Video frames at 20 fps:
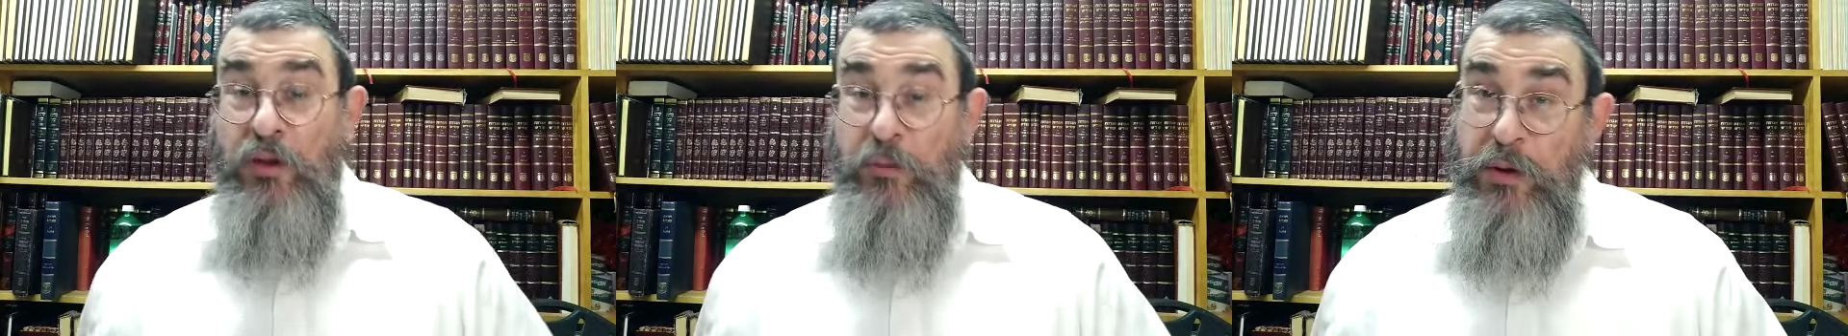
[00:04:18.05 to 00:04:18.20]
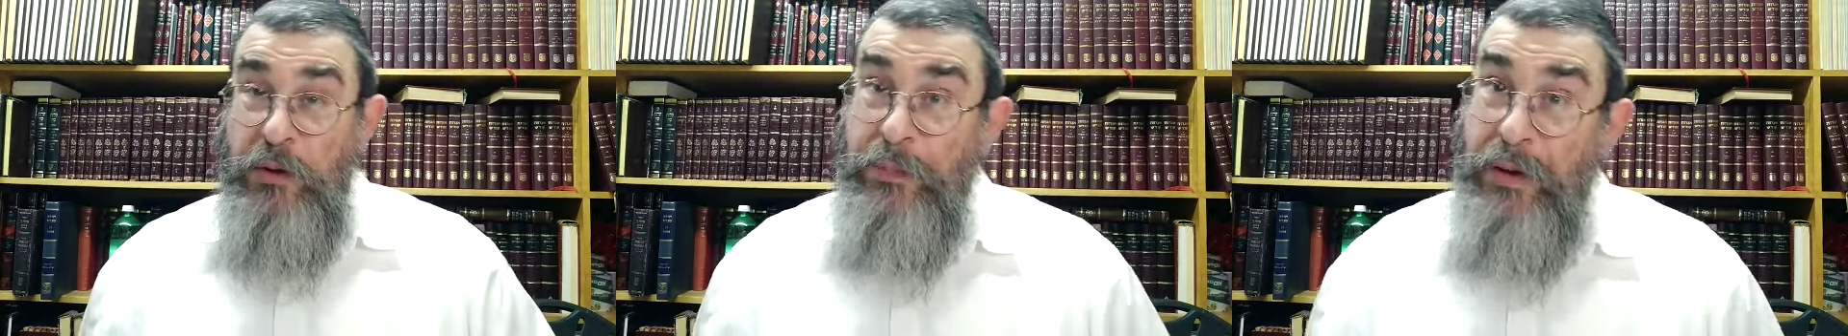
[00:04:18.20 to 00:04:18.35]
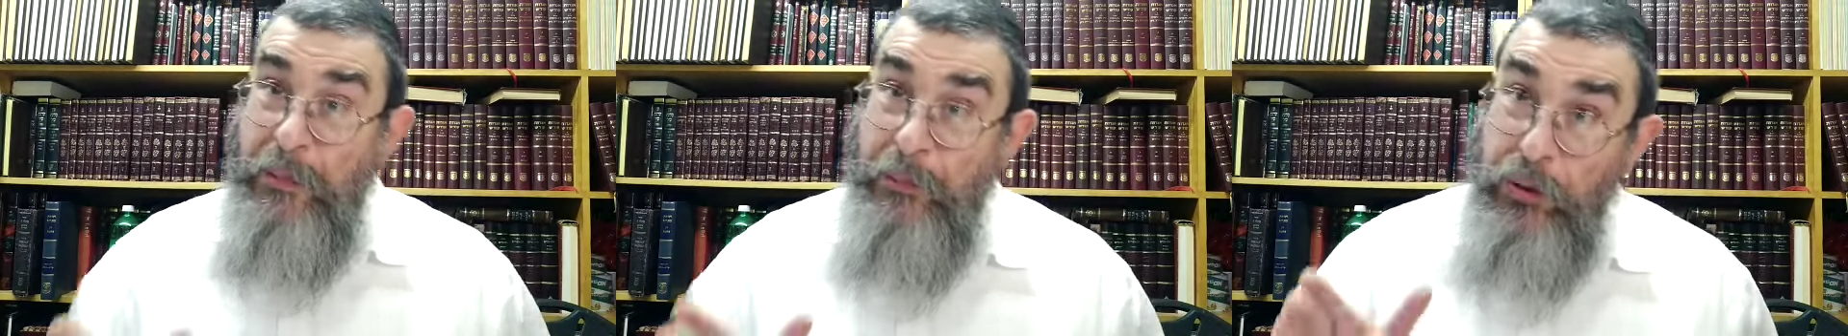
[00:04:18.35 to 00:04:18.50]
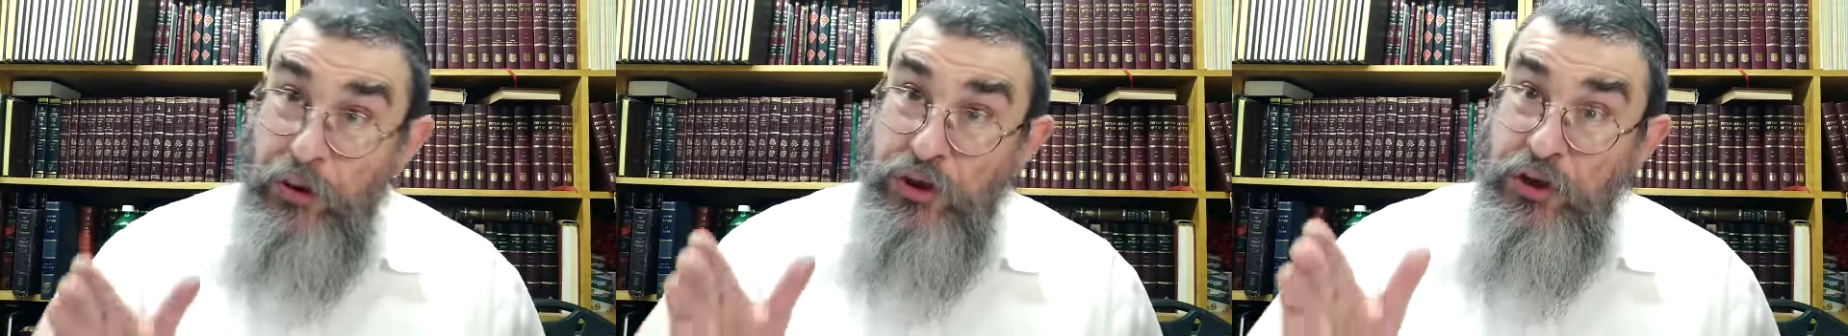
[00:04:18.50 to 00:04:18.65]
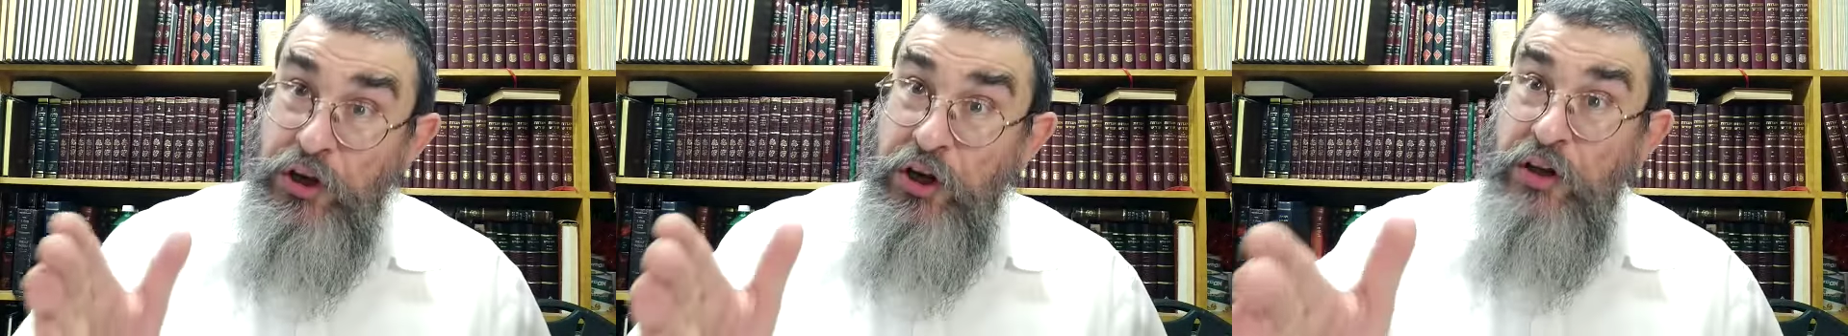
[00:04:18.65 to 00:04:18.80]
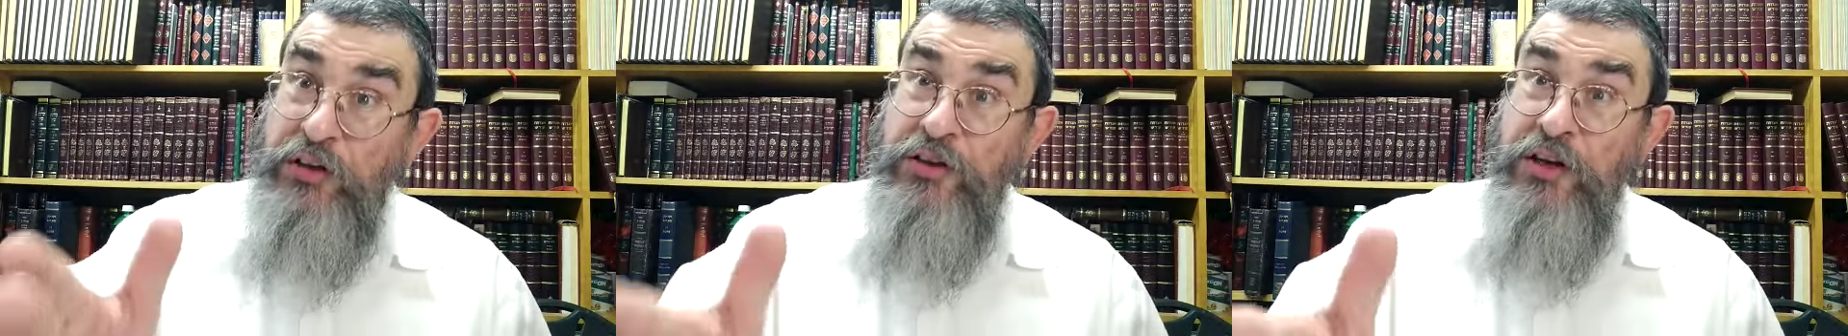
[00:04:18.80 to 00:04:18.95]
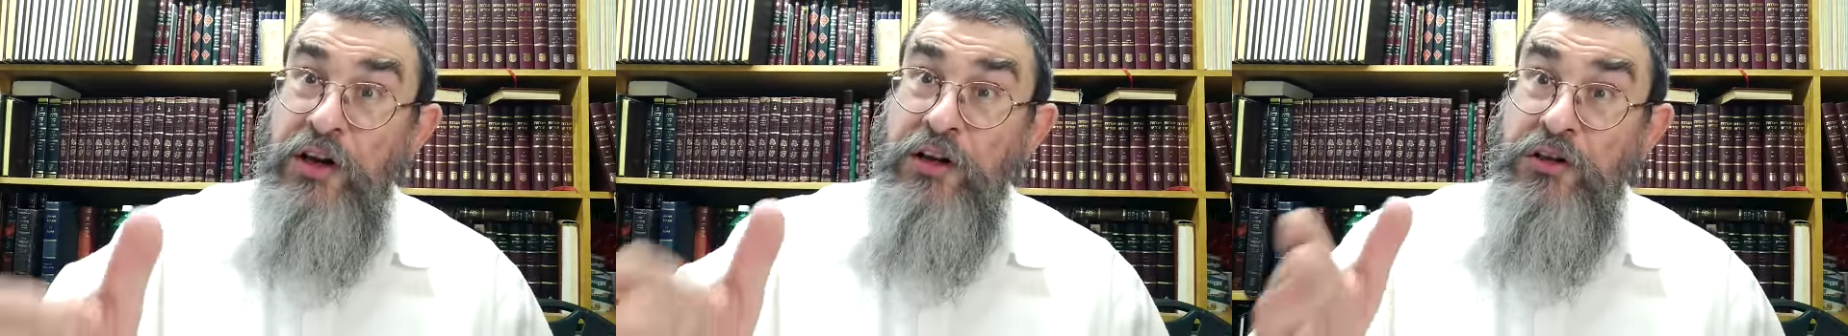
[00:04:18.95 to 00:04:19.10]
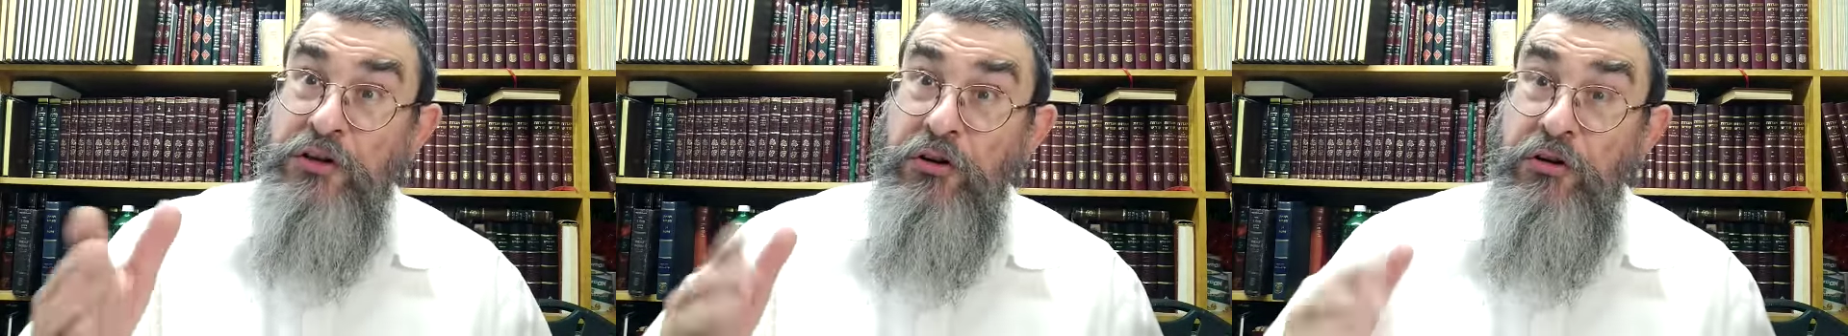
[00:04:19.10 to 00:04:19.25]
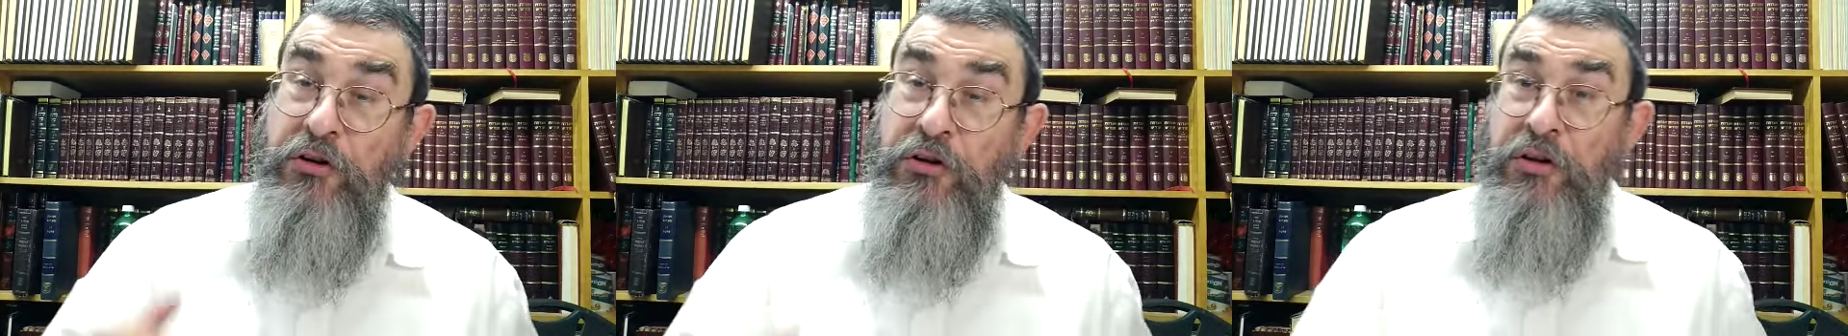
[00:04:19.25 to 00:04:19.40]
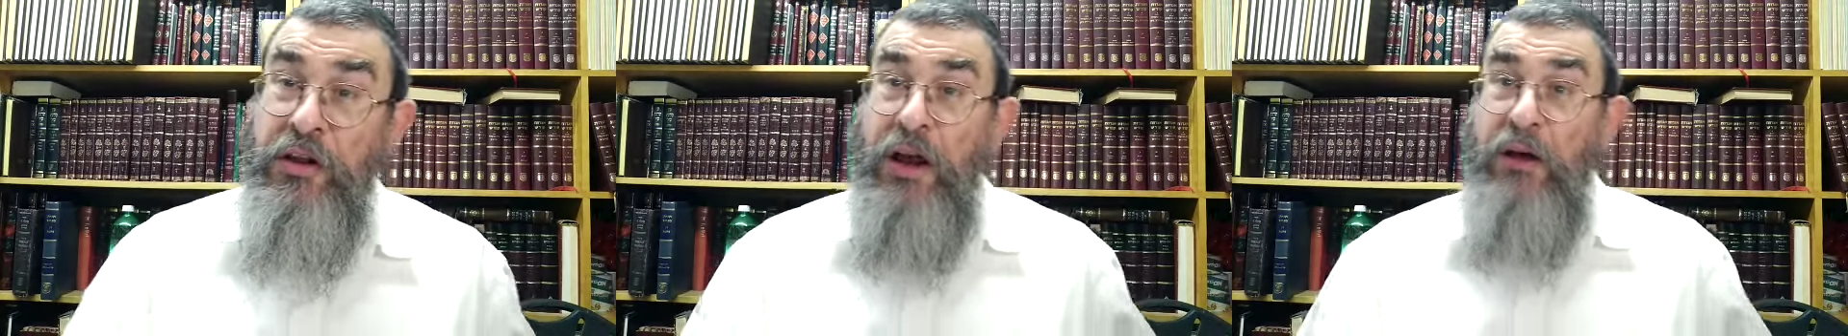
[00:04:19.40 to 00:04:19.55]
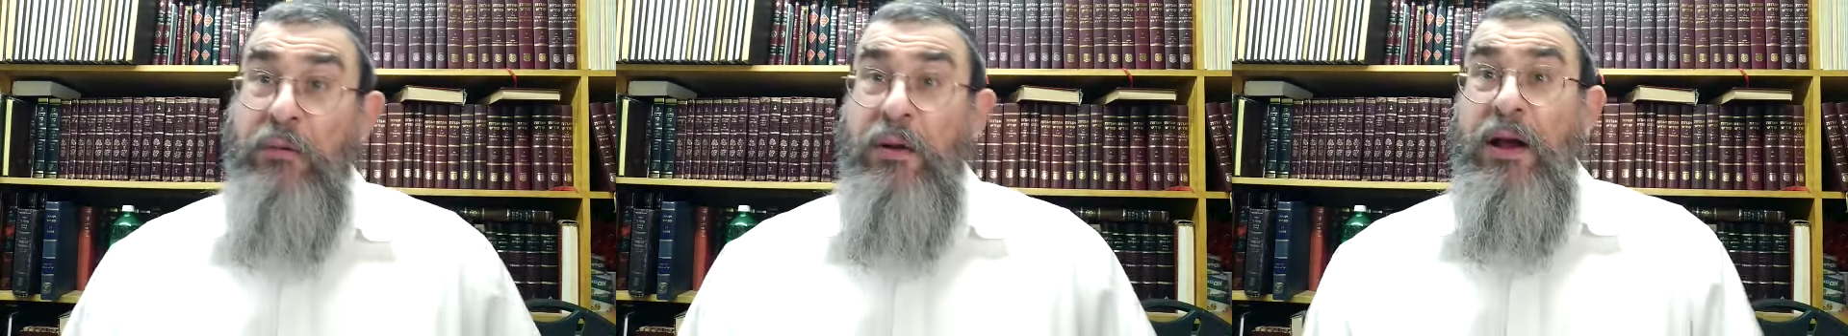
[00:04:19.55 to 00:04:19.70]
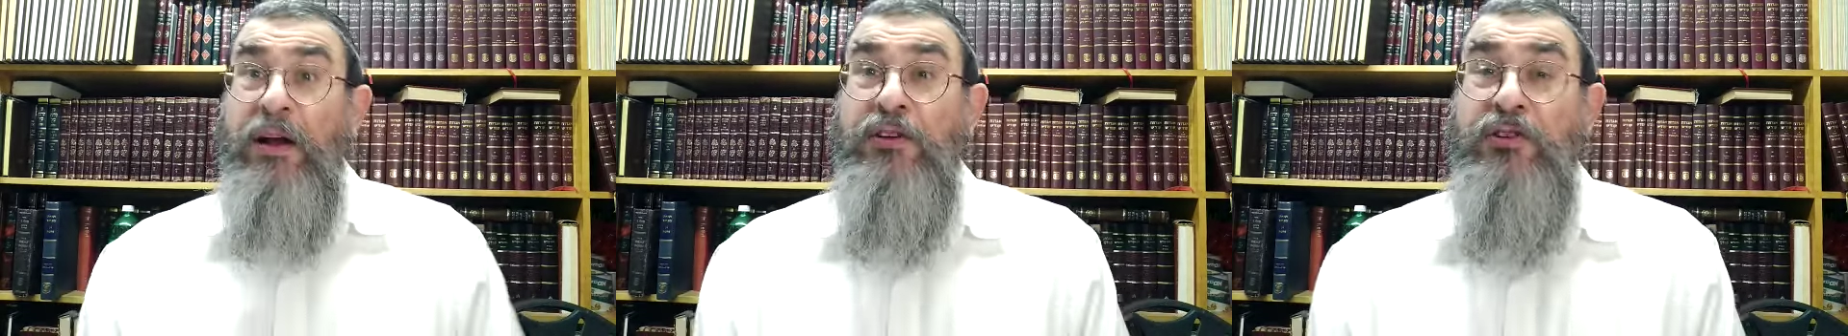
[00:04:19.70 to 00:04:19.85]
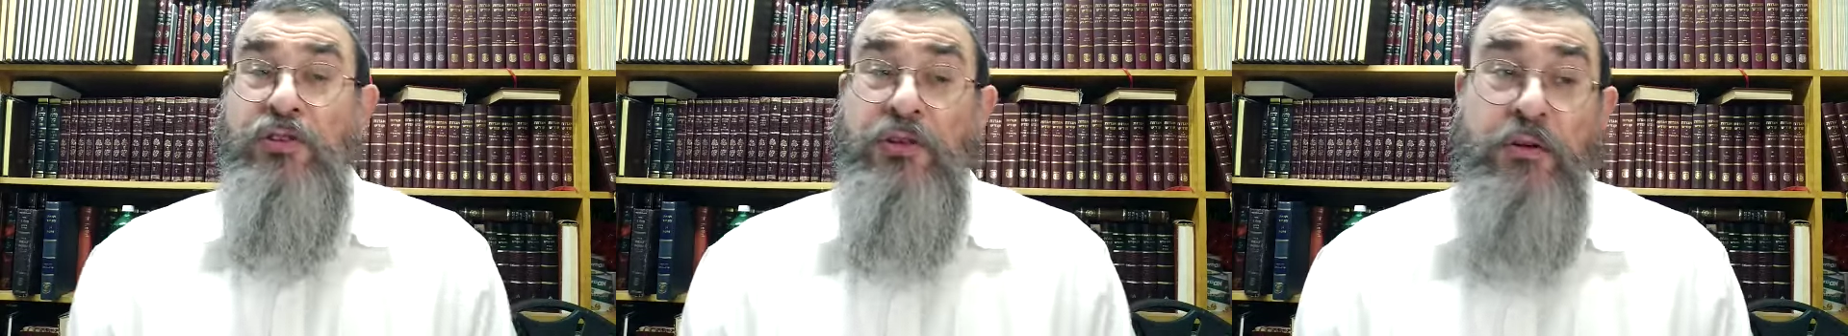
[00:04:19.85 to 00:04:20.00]
but by pushing us in a certain
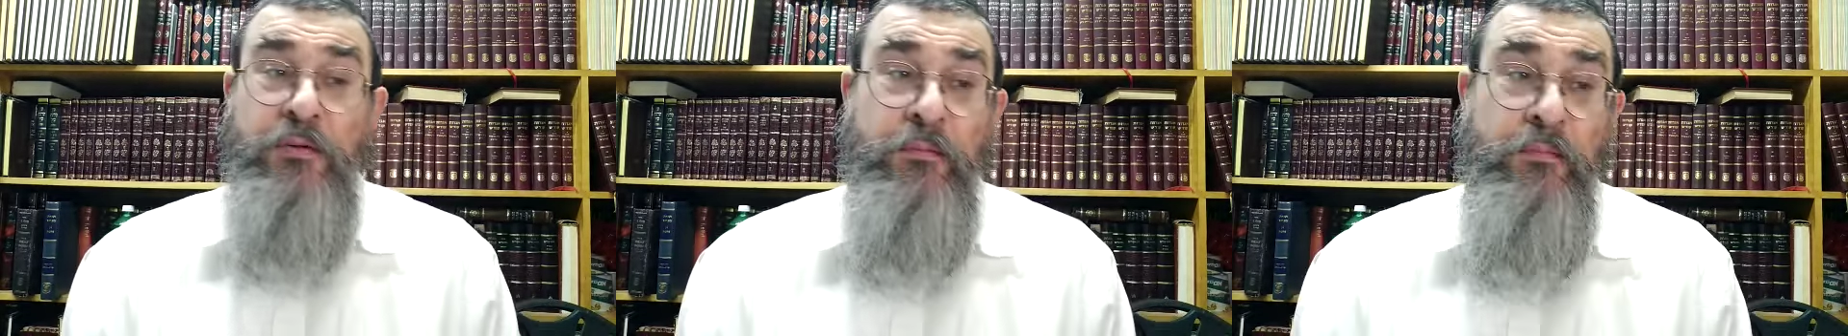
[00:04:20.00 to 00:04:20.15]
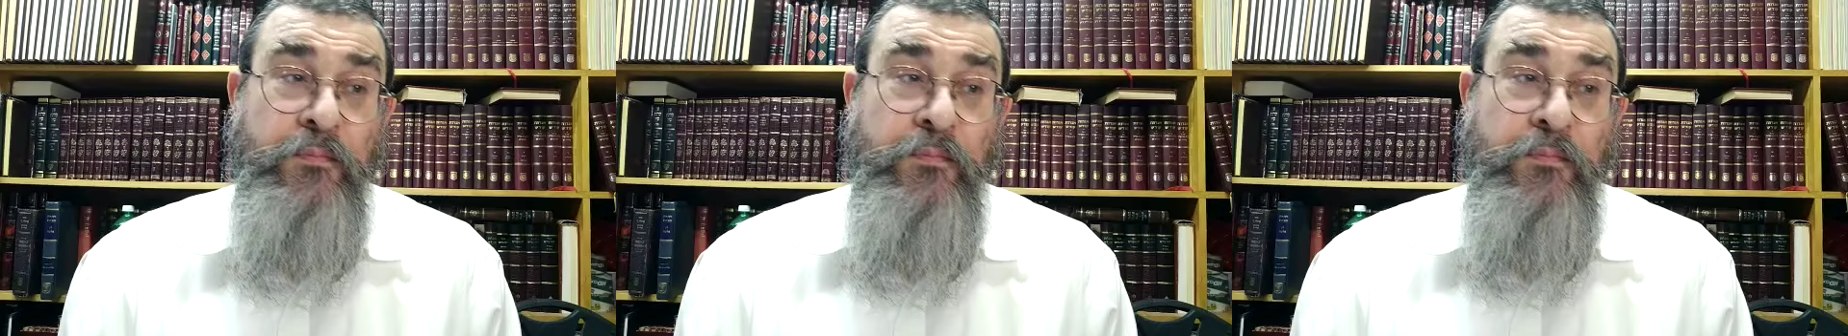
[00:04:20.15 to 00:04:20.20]
direction.